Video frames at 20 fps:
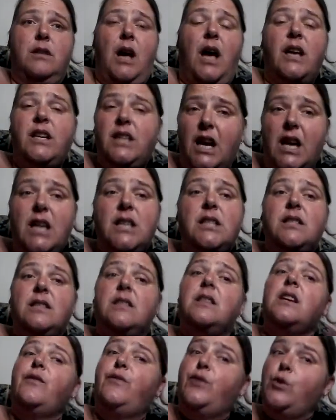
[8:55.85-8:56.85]
And
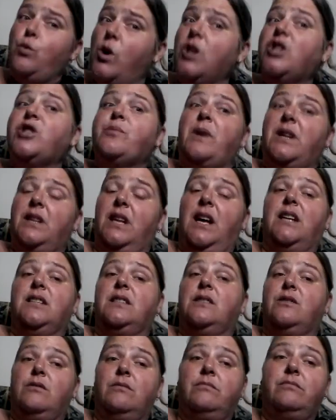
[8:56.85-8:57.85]
yes, if you watch my
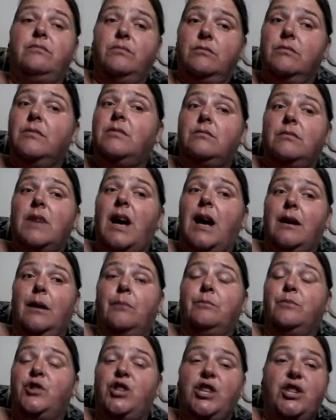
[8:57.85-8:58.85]
last
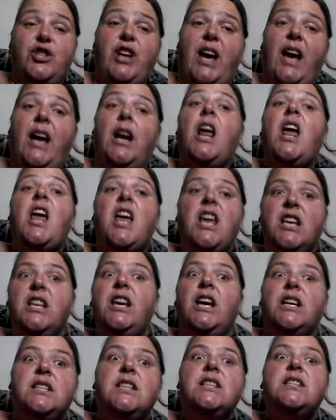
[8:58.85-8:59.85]
chit-chat,
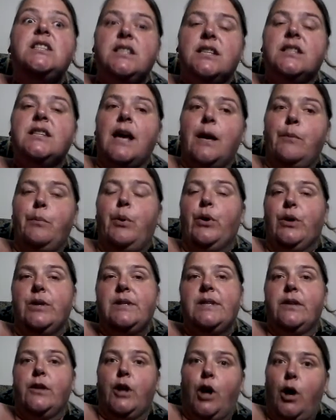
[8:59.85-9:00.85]
yes, it's the same
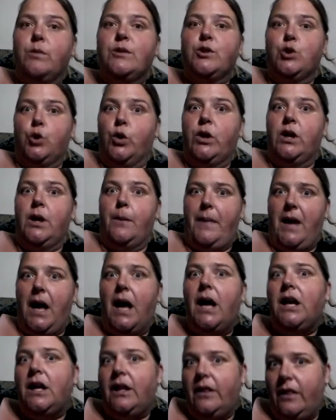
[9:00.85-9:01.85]
person that I was talking
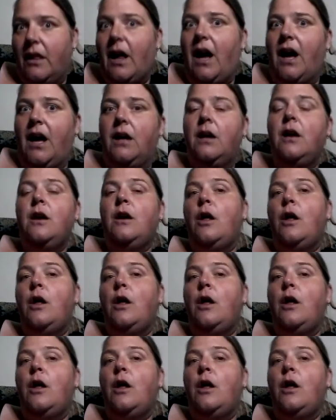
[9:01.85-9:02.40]
about in that.